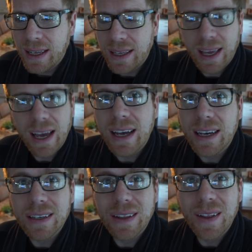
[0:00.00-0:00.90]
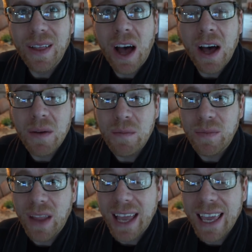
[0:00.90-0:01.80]
yeah, um,
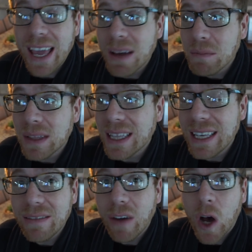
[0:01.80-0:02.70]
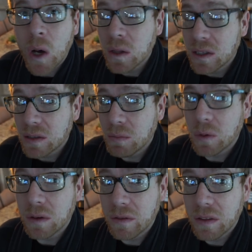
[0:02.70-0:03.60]
I can't believe all the
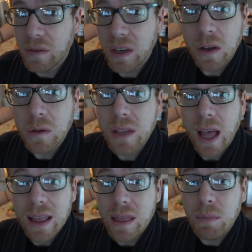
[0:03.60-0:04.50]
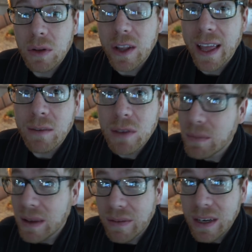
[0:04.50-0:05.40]
support for the videos. The plan with
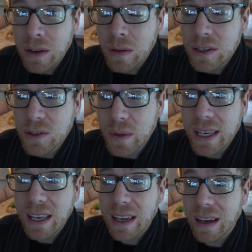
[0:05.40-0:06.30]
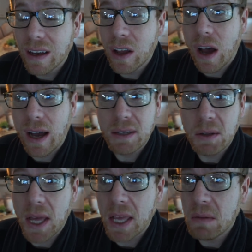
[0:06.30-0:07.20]
me video this week got
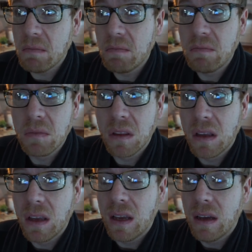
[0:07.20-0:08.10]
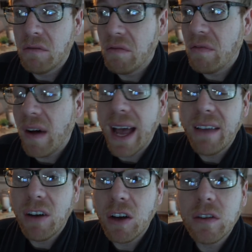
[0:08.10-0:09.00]
like
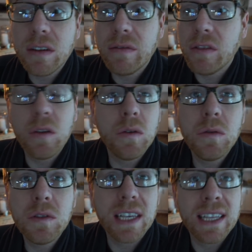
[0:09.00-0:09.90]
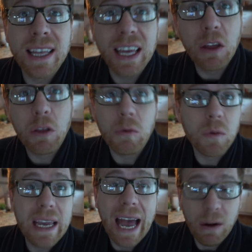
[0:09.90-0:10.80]
500 views in like
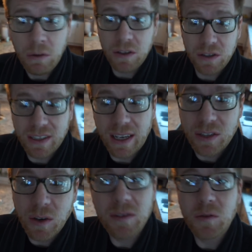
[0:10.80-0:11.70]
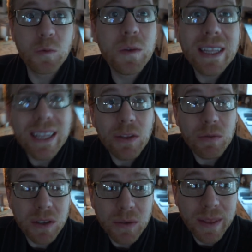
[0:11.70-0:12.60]
three hours. So I was really
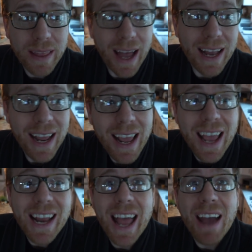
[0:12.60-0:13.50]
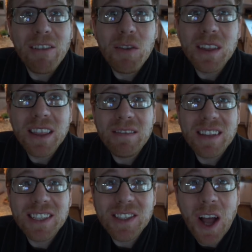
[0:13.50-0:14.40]
thrilled with that. And everyone loved
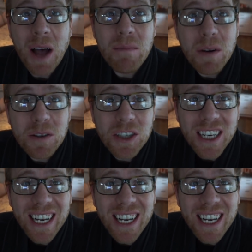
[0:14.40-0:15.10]
the stop motion,